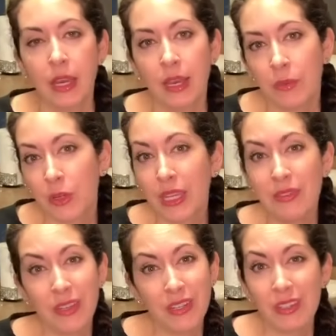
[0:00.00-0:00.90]
or
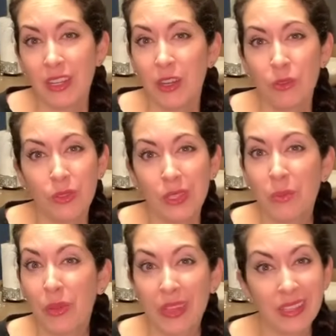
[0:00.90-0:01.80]
even
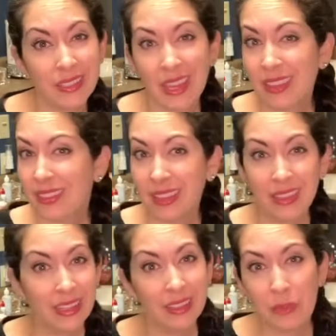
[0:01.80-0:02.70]
simple things like the
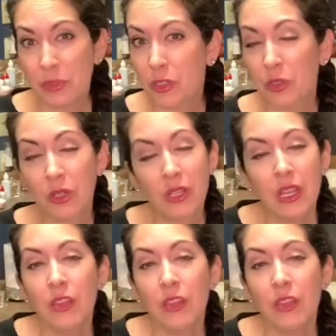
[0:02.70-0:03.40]
elliptical.